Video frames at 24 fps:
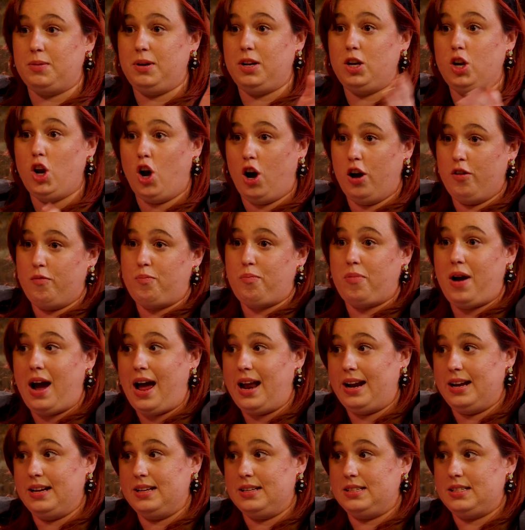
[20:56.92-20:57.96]
a lot of
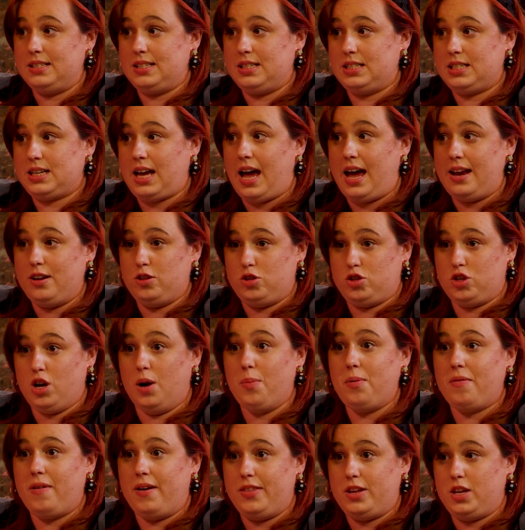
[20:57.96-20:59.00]
brands kind of stop
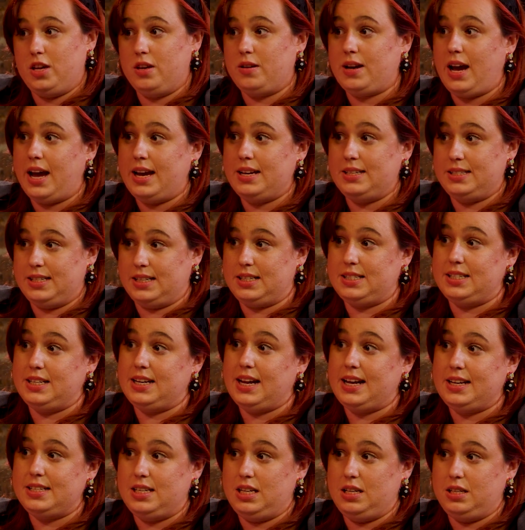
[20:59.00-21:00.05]
around the UK 16,
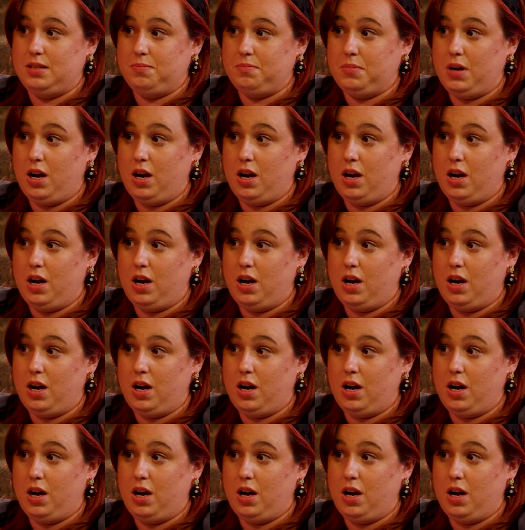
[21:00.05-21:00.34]
18 mark.